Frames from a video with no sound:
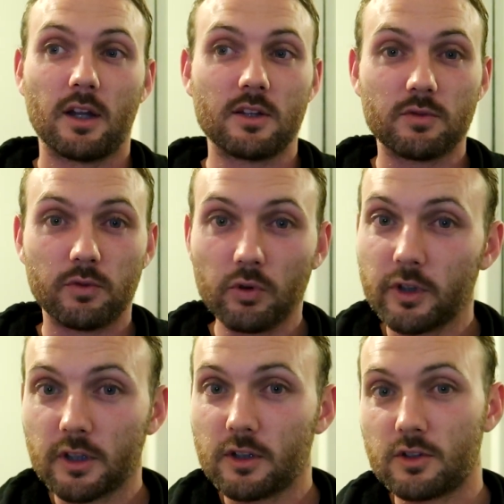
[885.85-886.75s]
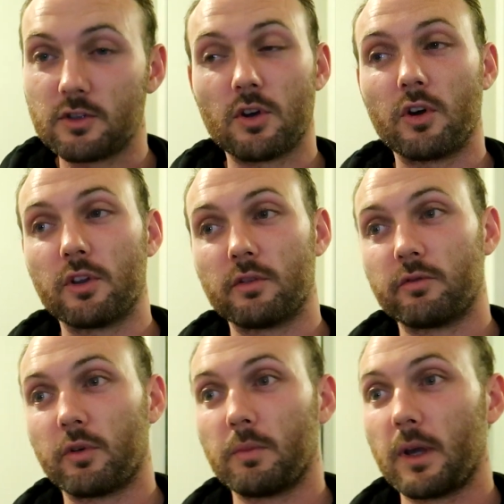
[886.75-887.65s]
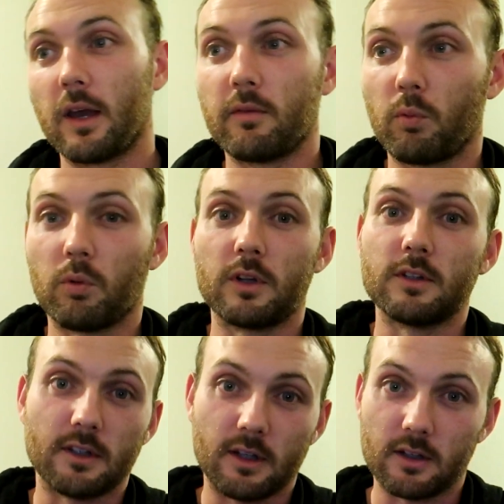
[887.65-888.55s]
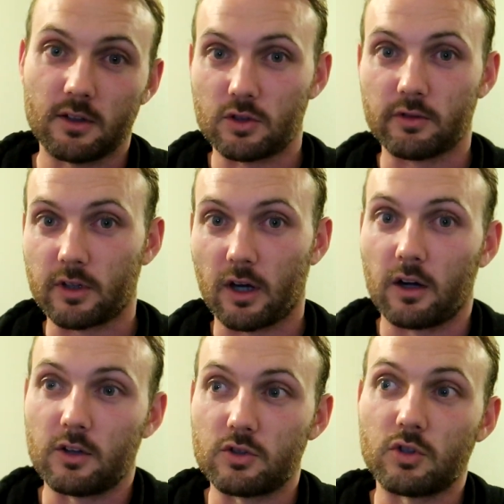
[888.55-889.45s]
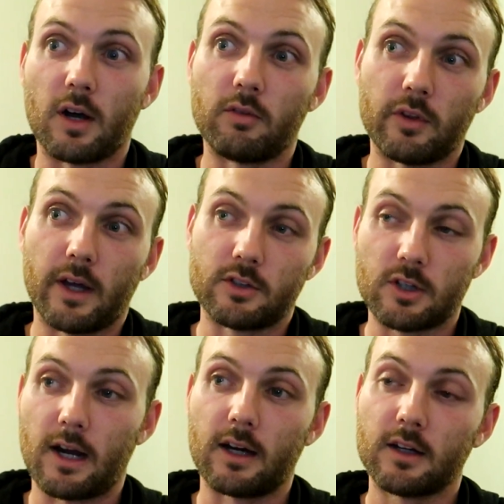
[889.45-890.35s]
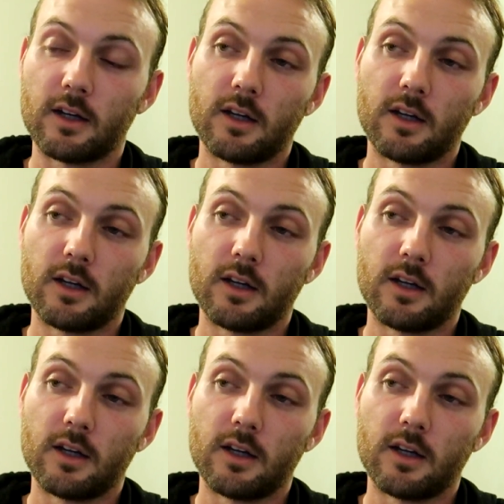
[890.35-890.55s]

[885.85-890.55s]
it's fully going to deter them from ever wanting to get in a drift car and drive on that track.